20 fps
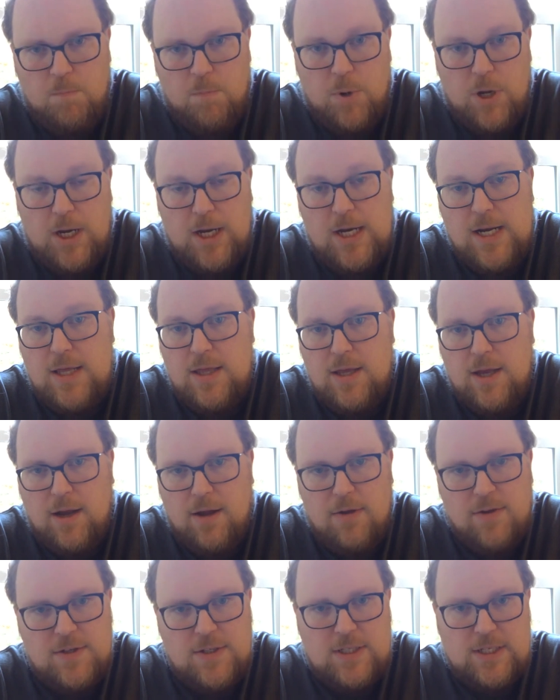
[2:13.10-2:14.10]
But anything
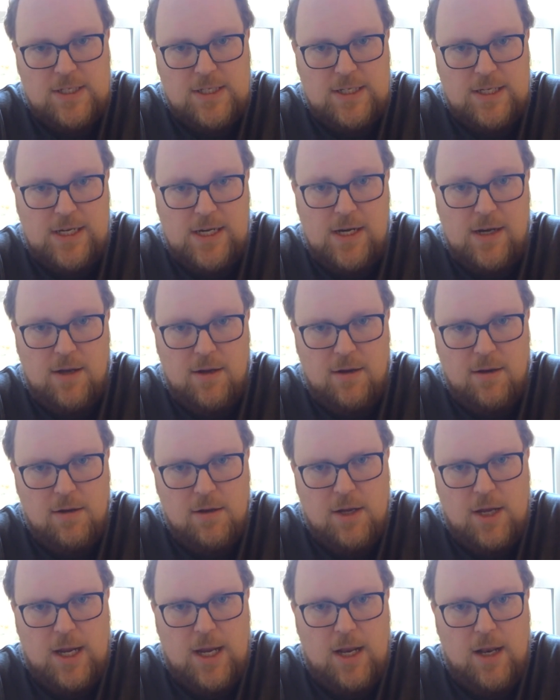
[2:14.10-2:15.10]
else that's needed,
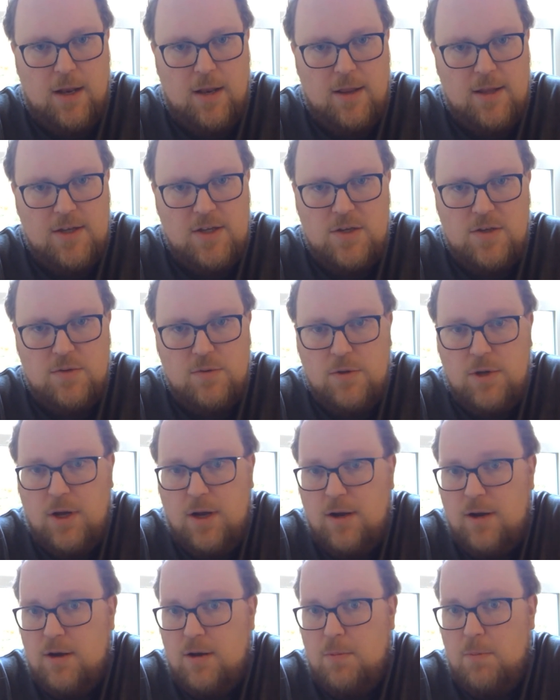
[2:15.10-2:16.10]
and this is really
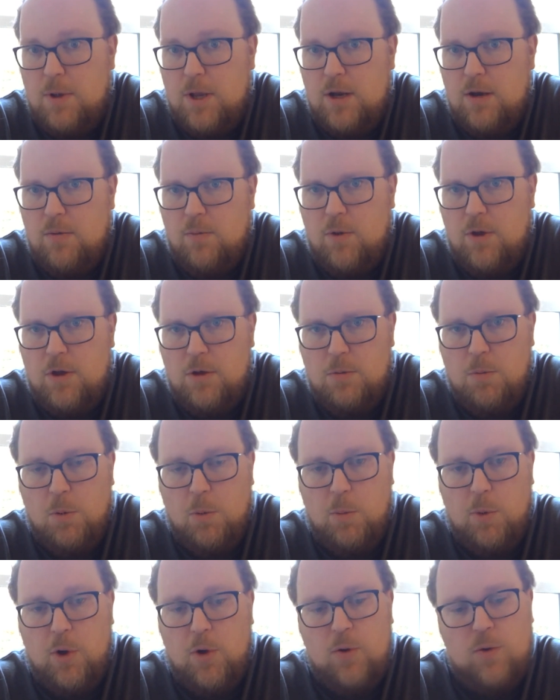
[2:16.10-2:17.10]
going to depend on what you
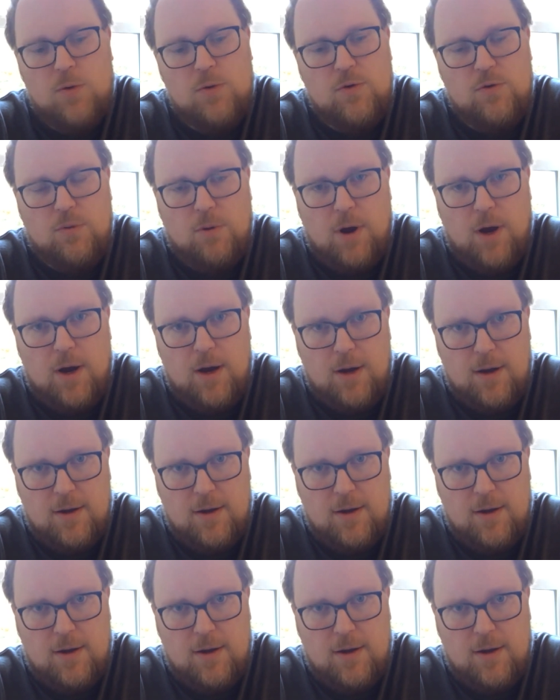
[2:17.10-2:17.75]
propose, right?